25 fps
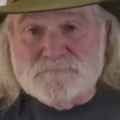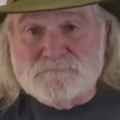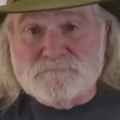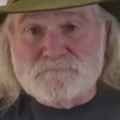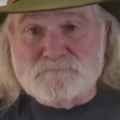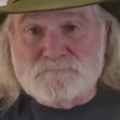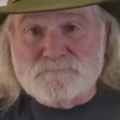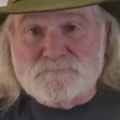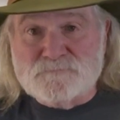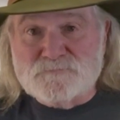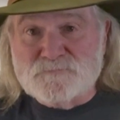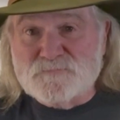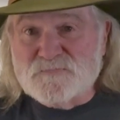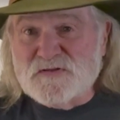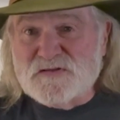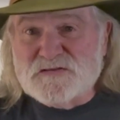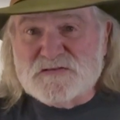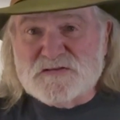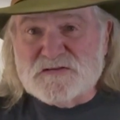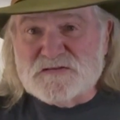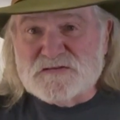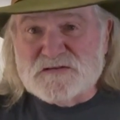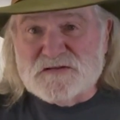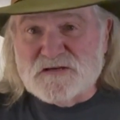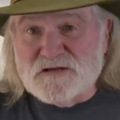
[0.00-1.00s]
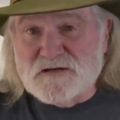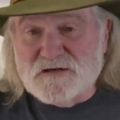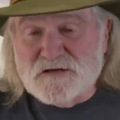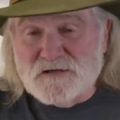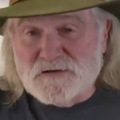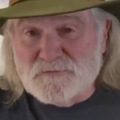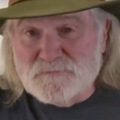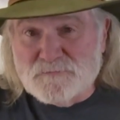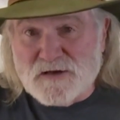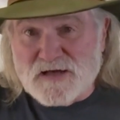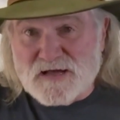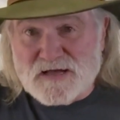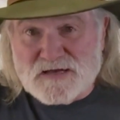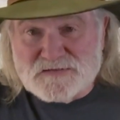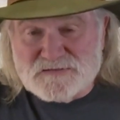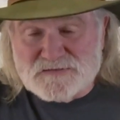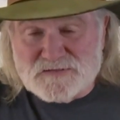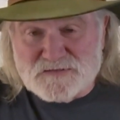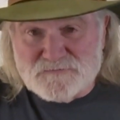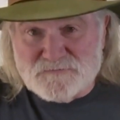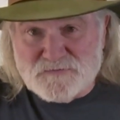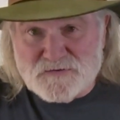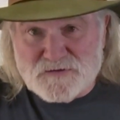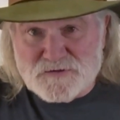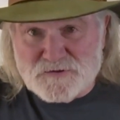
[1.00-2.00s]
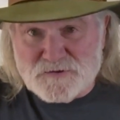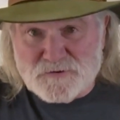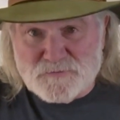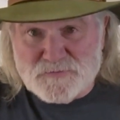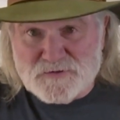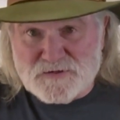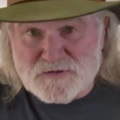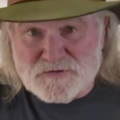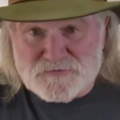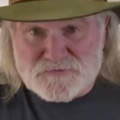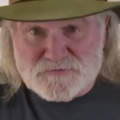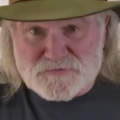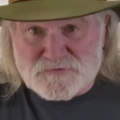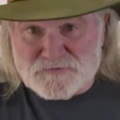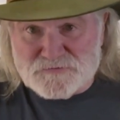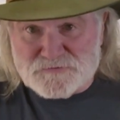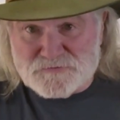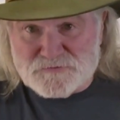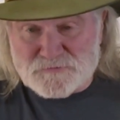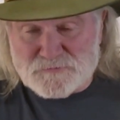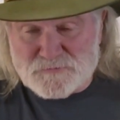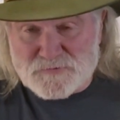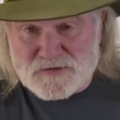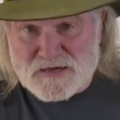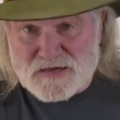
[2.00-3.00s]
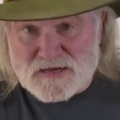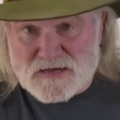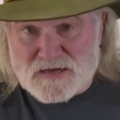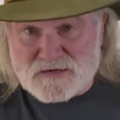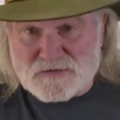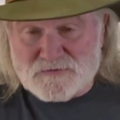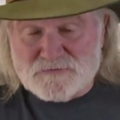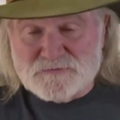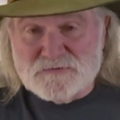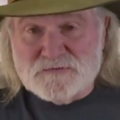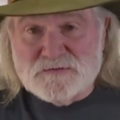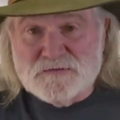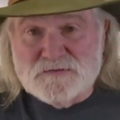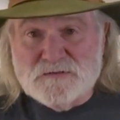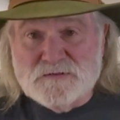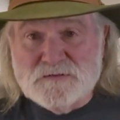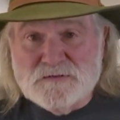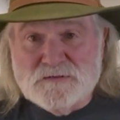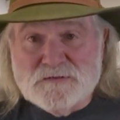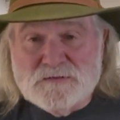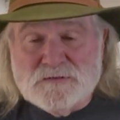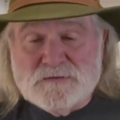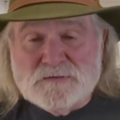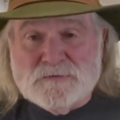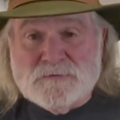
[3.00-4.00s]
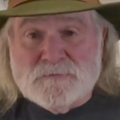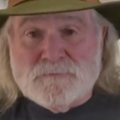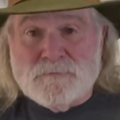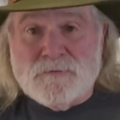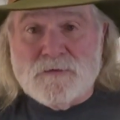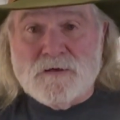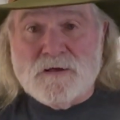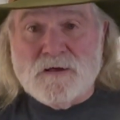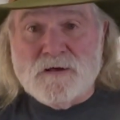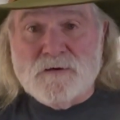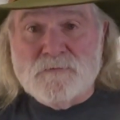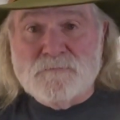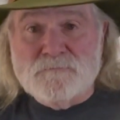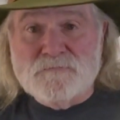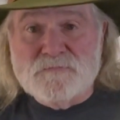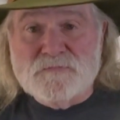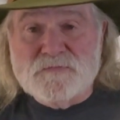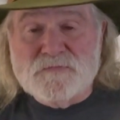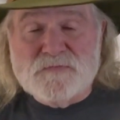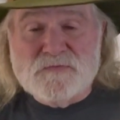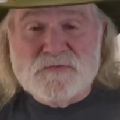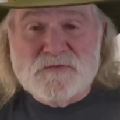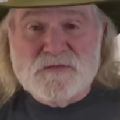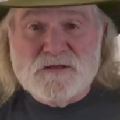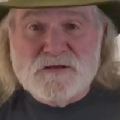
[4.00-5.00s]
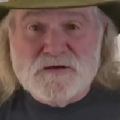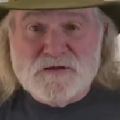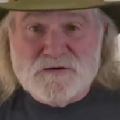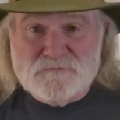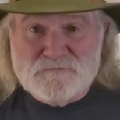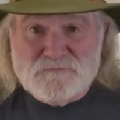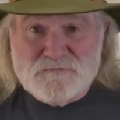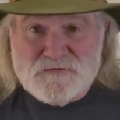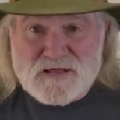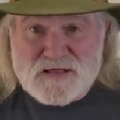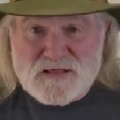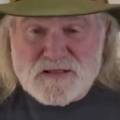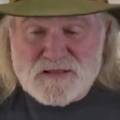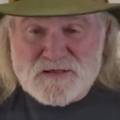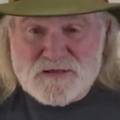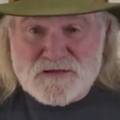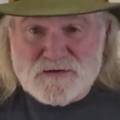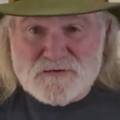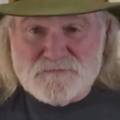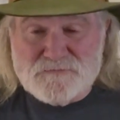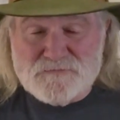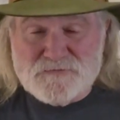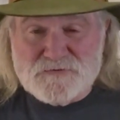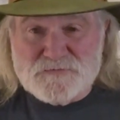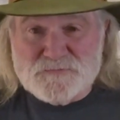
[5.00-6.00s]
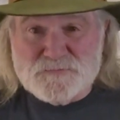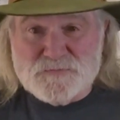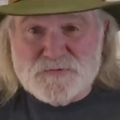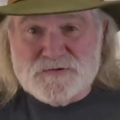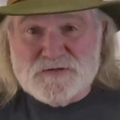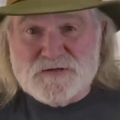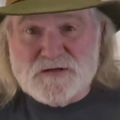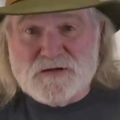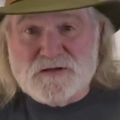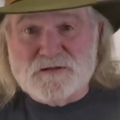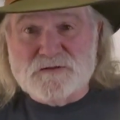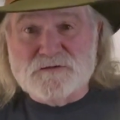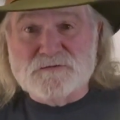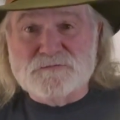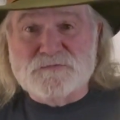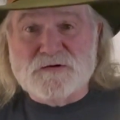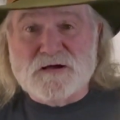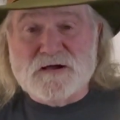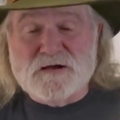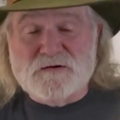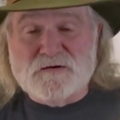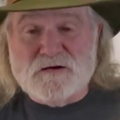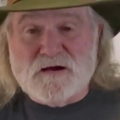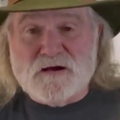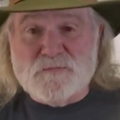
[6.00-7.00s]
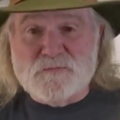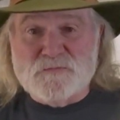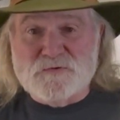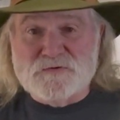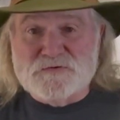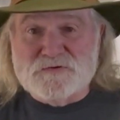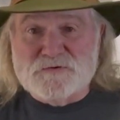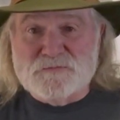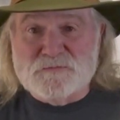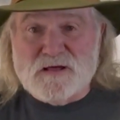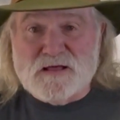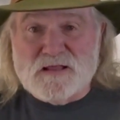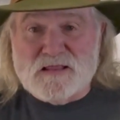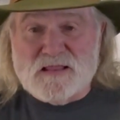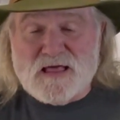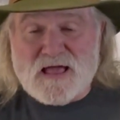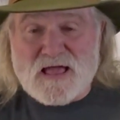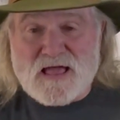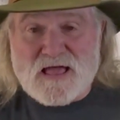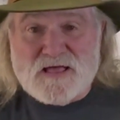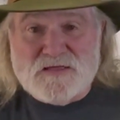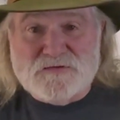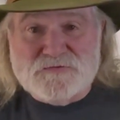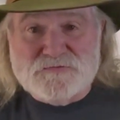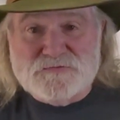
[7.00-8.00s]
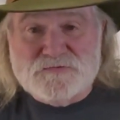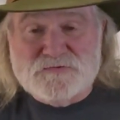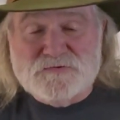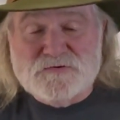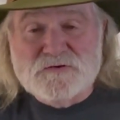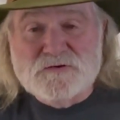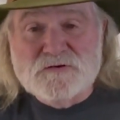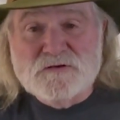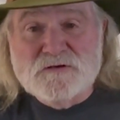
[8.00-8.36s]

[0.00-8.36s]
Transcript: This isn't an unboxing video because there's no box. The unveiling of this particular firearm was in my last